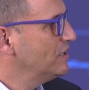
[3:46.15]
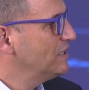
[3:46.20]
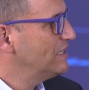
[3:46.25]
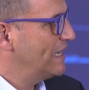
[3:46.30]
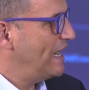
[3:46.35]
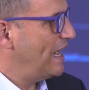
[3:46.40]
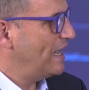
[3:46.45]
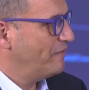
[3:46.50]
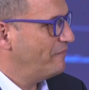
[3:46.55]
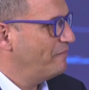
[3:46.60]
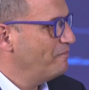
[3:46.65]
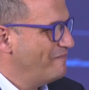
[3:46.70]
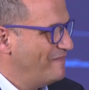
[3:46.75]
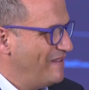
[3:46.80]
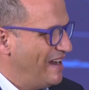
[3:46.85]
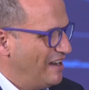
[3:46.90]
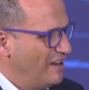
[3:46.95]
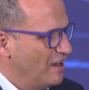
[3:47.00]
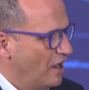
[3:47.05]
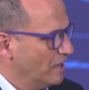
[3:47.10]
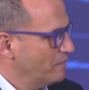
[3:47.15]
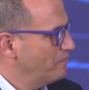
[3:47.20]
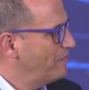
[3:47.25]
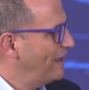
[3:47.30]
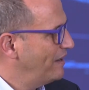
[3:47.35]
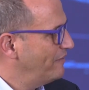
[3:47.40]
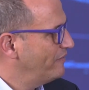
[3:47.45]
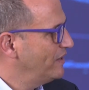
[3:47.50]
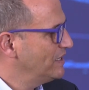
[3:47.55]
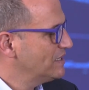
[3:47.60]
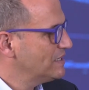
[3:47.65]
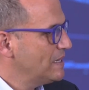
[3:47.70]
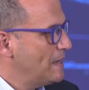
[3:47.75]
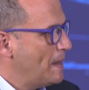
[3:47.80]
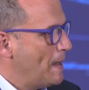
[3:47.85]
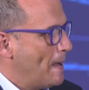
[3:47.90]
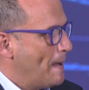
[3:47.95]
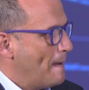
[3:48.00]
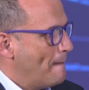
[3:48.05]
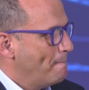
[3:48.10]
It's got a lot of benefits,
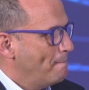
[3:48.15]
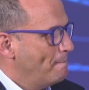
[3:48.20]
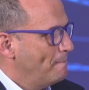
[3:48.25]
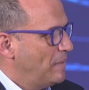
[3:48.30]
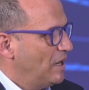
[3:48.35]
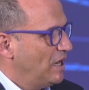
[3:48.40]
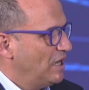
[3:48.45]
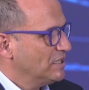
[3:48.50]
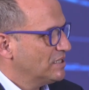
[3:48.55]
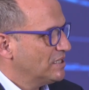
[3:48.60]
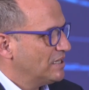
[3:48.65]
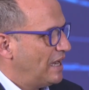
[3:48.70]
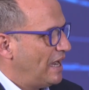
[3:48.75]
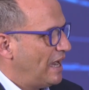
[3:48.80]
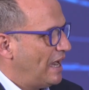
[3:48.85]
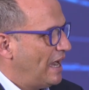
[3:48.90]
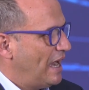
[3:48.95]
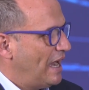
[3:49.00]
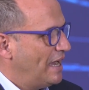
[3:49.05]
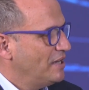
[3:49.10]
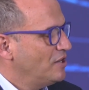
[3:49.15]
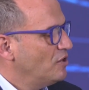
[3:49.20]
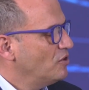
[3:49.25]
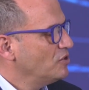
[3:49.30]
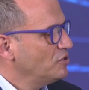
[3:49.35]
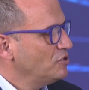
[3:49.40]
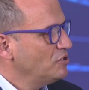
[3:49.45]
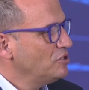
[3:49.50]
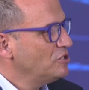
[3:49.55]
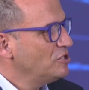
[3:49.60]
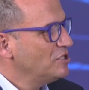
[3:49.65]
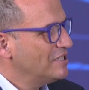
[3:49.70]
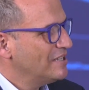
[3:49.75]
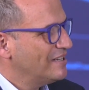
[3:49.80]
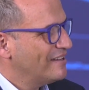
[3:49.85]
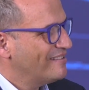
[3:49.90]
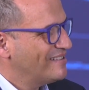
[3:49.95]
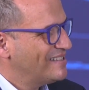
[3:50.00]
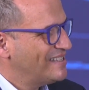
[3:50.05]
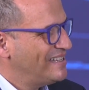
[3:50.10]
but I don't
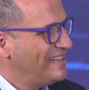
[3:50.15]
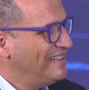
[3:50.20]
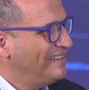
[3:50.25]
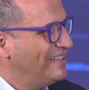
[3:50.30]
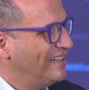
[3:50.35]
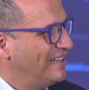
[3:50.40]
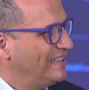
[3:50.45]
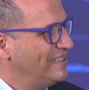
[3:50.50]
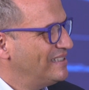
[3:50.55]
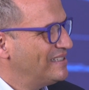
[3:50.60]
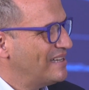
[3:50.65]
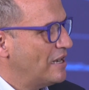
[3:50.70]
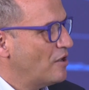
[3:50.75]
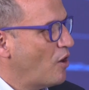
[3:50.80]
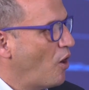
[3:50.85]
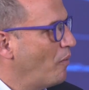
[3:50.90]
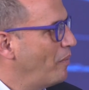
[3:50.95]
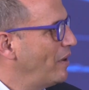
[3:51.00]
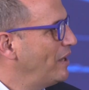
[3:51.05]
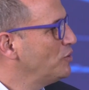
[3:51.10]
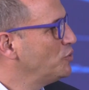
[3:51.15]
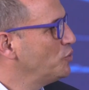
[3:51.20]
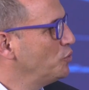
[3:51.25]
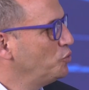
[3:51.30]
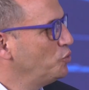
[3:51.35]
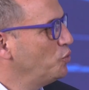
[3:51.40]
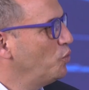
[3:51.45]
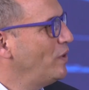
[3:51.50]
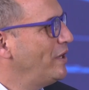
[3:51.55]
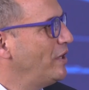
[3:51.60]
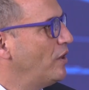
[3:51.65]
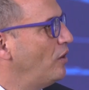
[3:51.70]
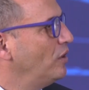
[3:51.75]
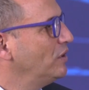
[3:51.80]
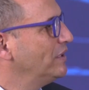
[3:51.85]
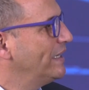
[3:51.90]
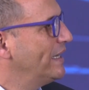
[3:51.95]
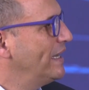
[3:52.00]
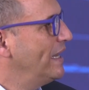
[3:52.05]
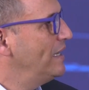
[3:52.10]
see that it's an way to do in
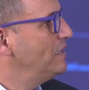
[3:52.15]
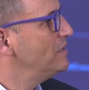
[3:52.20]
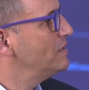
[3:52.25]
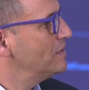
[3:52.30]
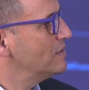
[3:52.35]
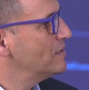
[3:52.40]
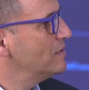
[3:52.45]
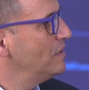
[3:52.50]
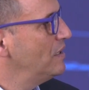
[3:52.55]
all the cases.